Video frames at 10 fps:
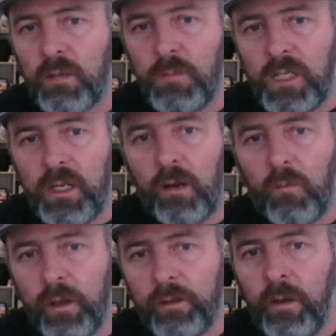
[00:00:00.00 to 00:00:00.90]
This can be
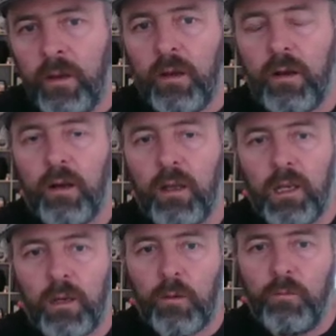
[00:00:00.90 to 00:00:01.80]
done with
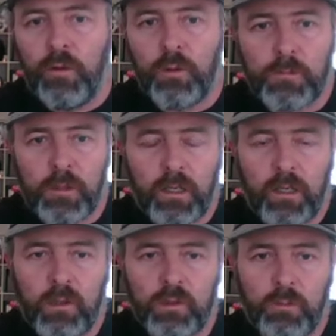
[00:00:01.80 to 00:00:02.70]
liquid
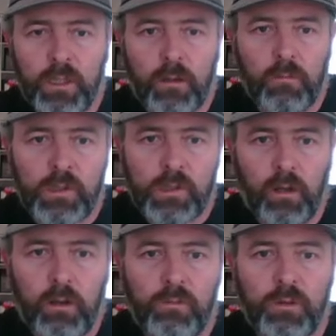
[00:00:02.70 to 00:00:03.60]
fuels, but it can also be done
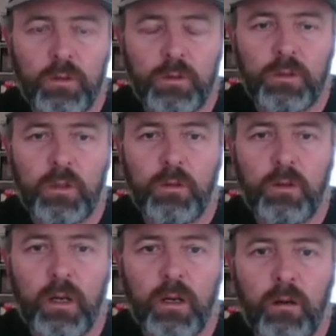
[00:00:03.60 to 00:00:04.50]
with solid
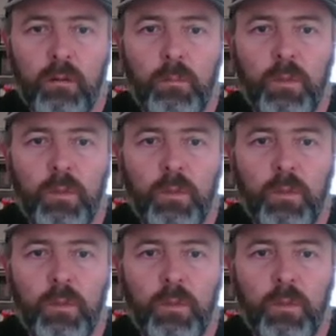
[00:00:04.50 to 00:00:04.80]
fuels. So